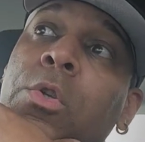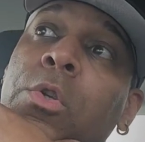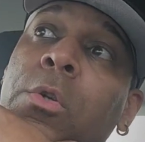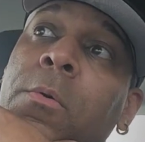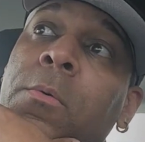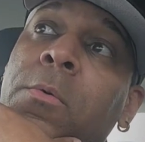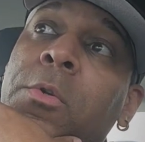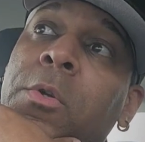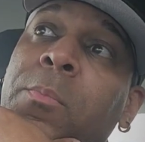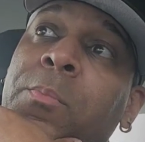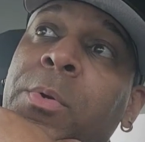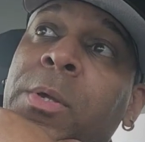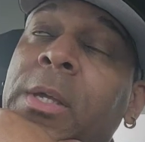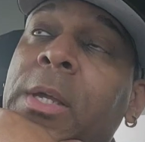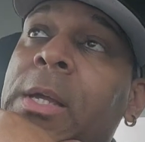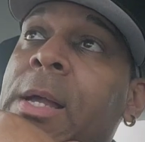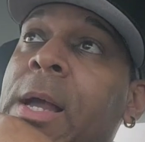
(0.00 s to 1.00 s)
you're
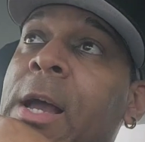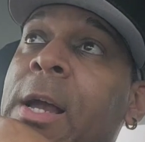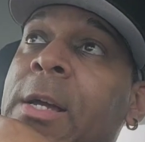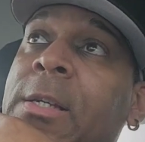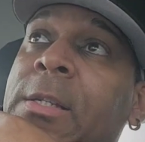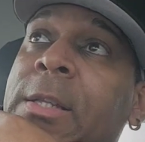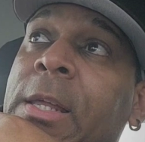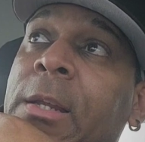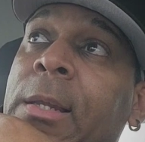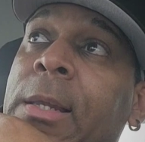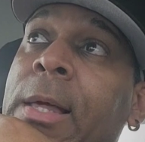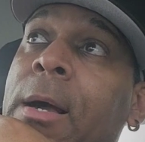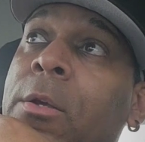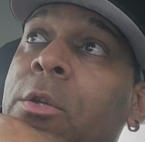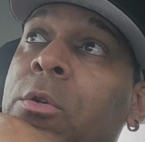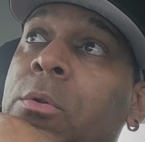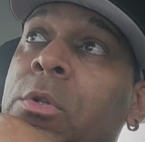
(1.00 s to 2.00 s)
picking guys that allow
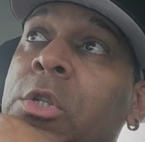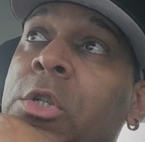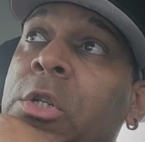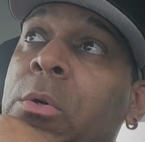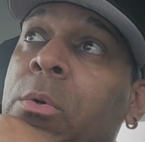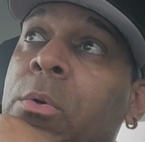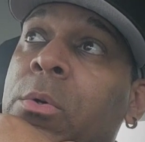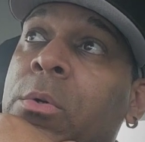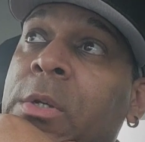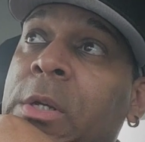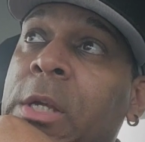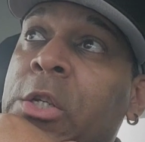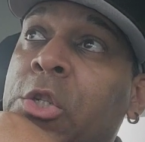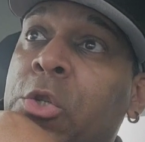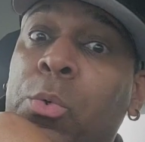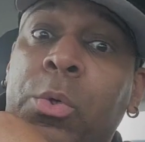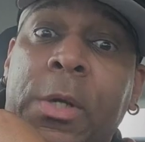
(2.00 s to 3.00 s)
you to
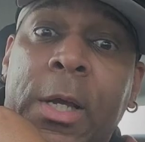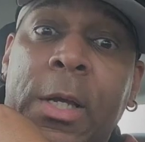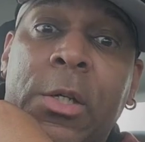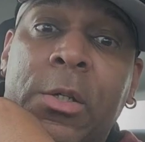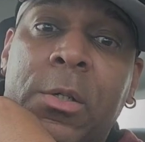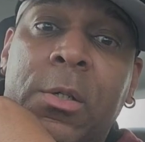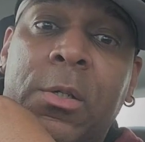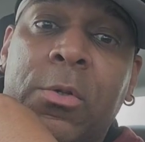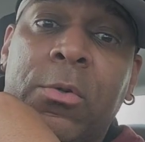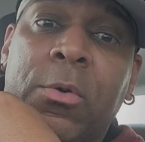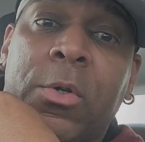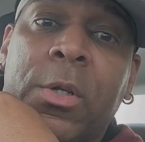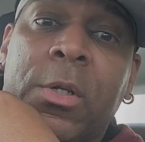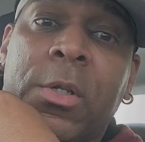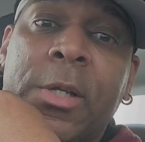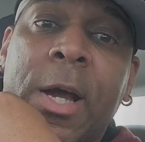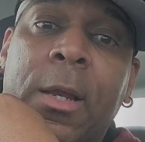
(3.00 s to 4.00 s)
showcase, you know,
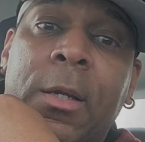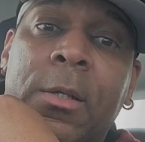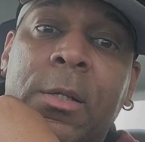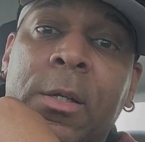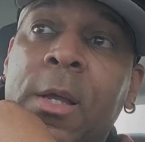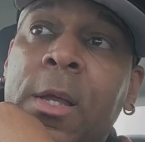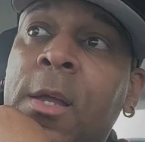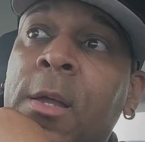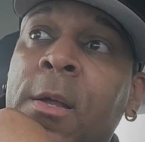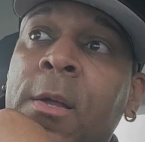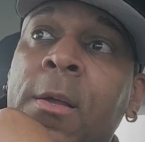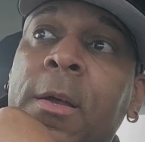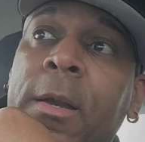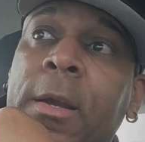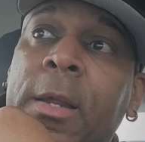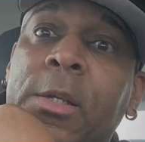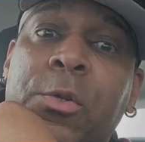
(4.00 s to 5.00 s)
your talents.
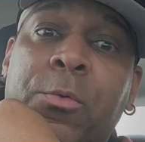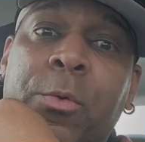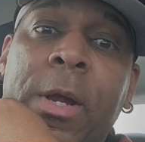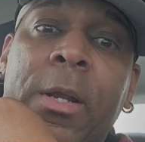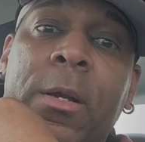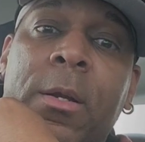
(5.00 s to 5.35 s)
And that's great.